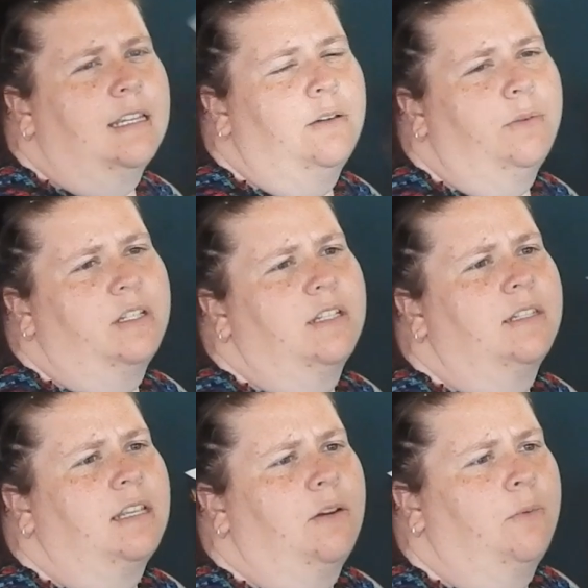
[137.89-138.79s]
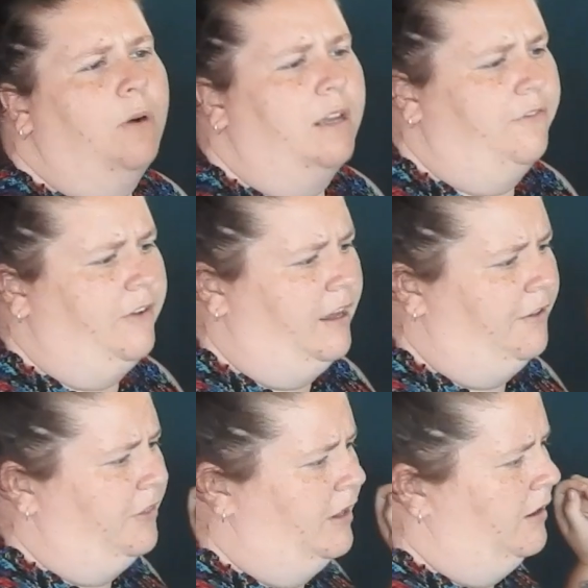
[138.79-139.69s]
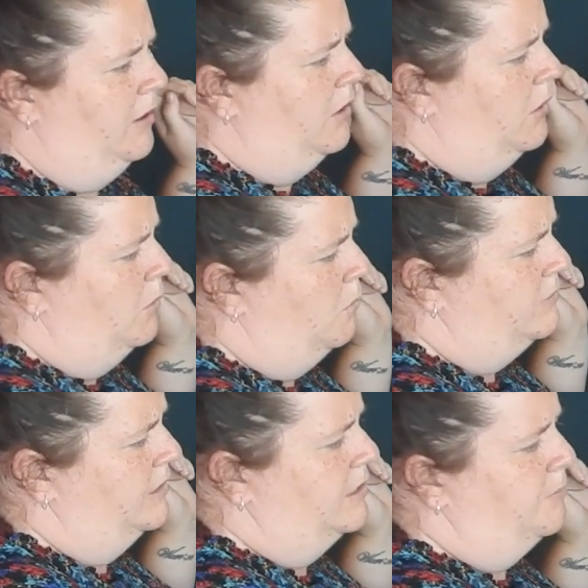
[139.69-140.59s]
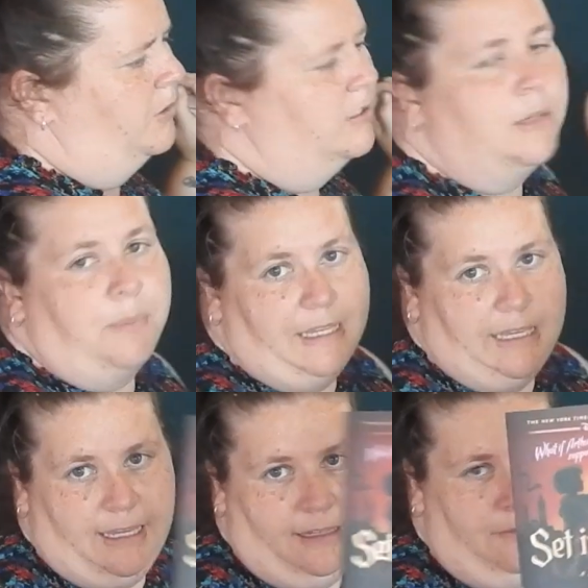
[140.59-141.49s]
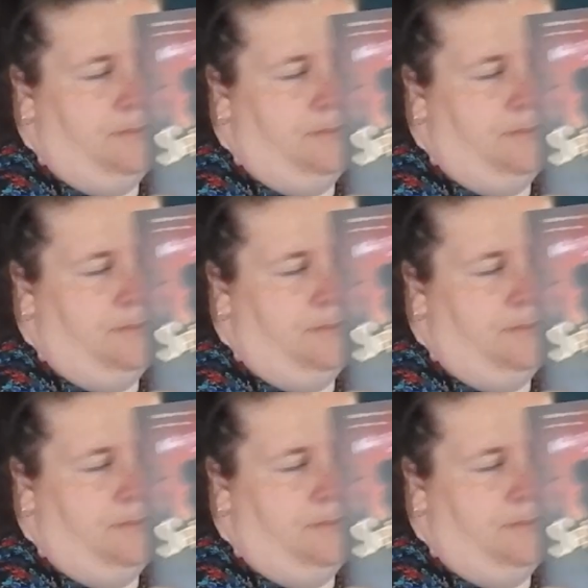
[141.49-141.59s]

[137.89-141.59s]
which is What If Arthur Wasn't Supposed to Be King.